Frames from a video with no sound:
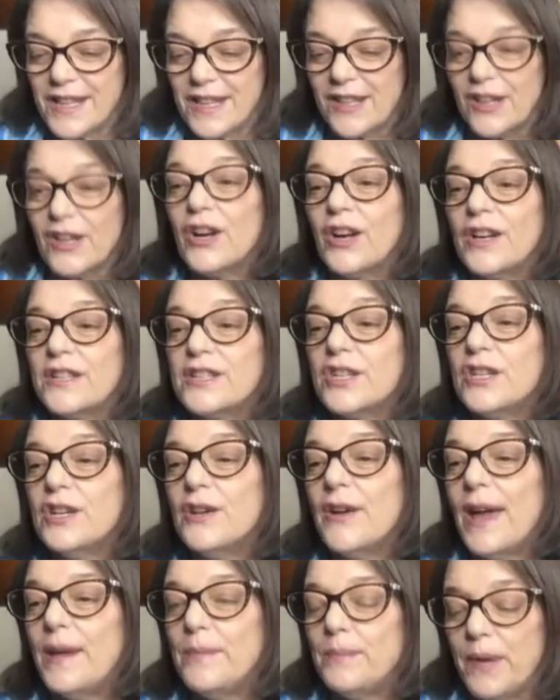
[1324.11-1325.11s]
a card
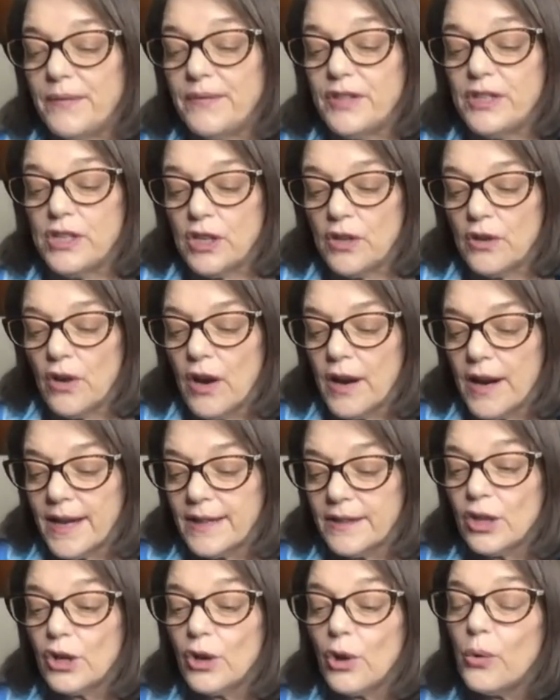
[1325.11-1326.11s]
too, and Buffy too. All
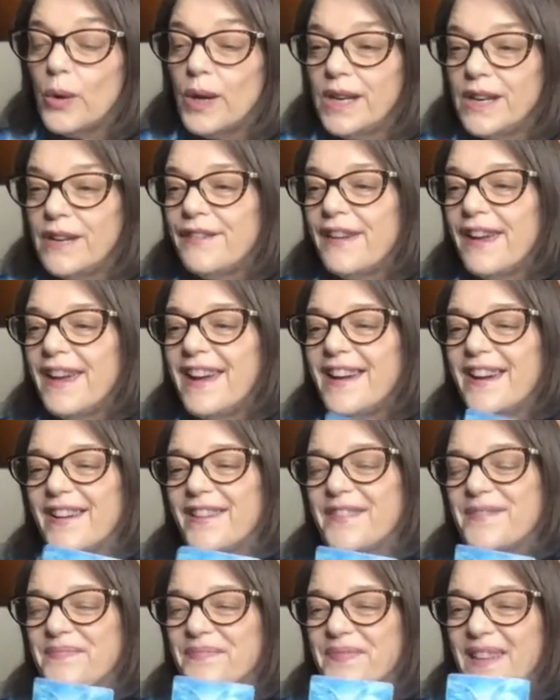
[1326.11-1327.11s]
right, the Queen of
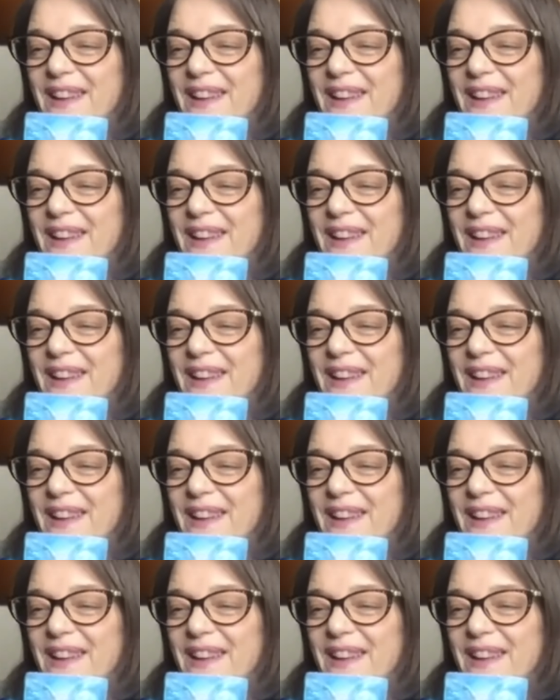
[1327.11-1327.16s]
Air.